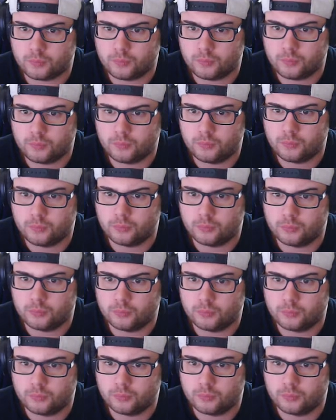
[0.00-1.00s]

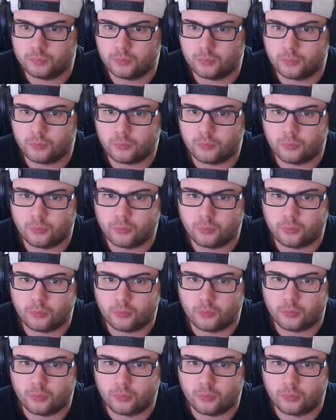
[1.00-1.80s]
Nobody speaks.